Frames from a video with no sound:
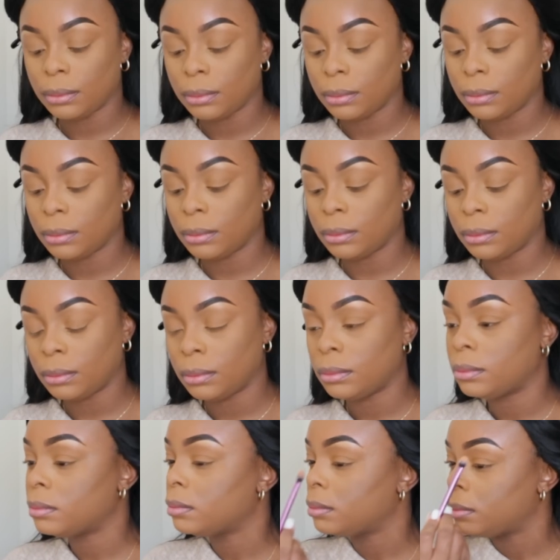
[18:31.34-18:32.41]

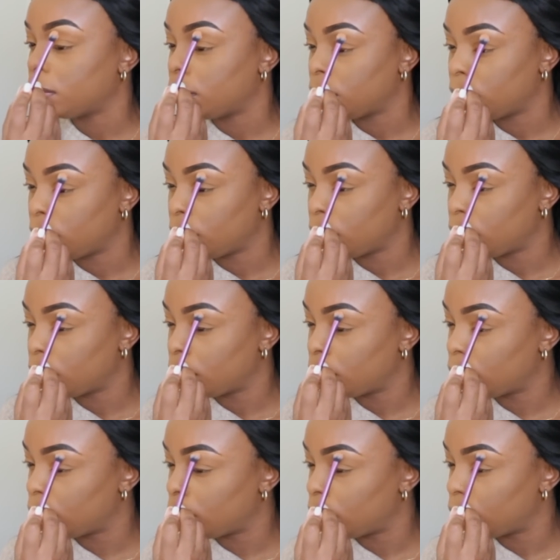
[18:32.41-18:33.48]

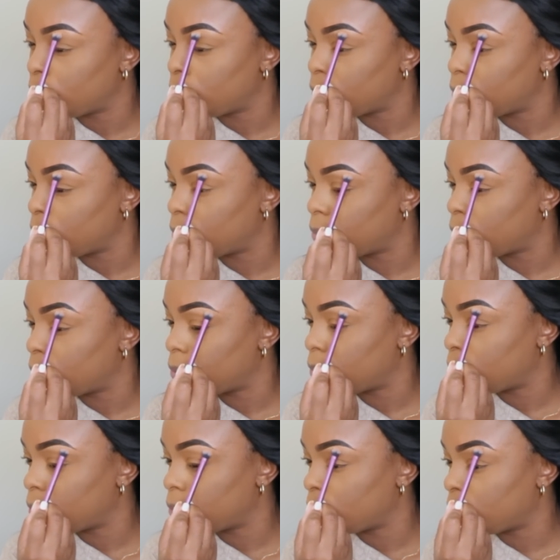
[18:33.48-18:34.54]

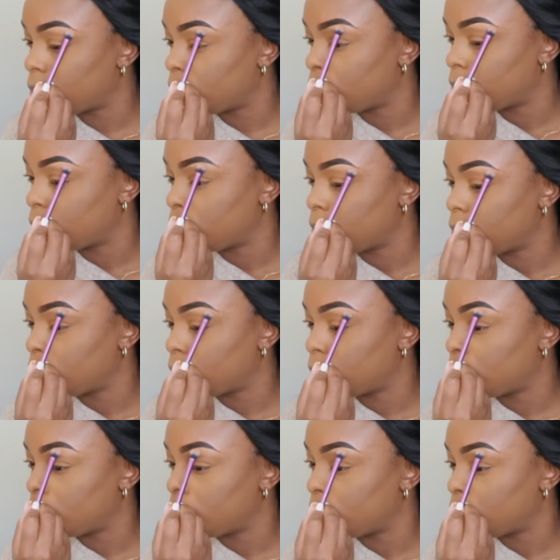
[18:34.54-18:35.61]

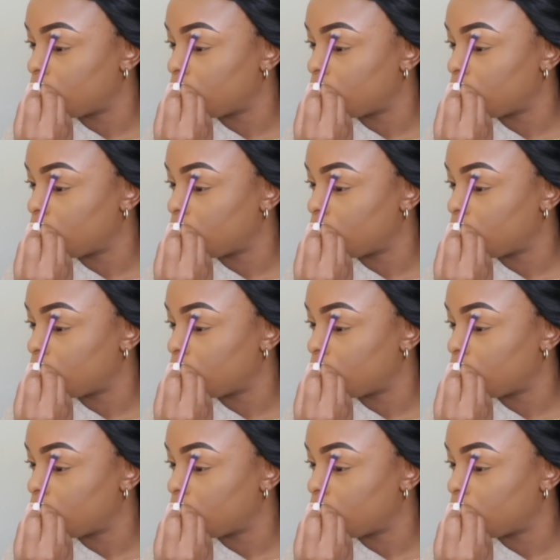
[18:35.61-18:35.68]
No one is speaking in this clip.